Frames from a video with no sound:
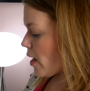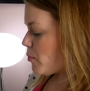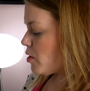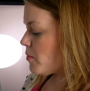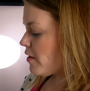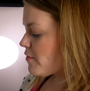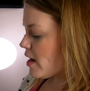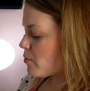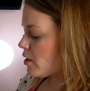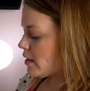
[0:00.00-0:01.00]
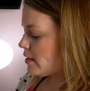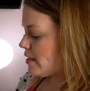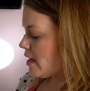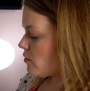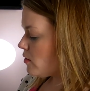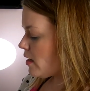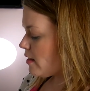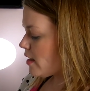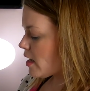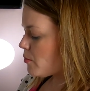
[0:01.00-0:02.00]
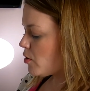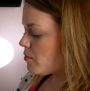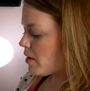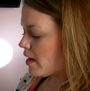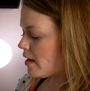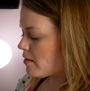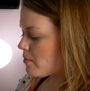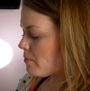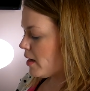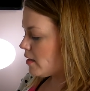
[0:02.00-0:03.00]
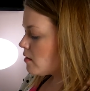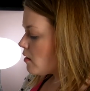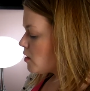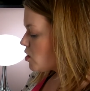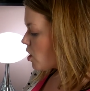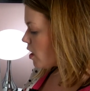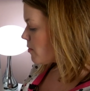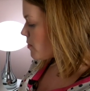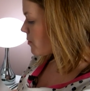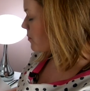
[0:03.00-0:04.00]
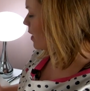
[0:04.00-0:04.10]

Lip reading: I put my fabric down and then I put my button on top.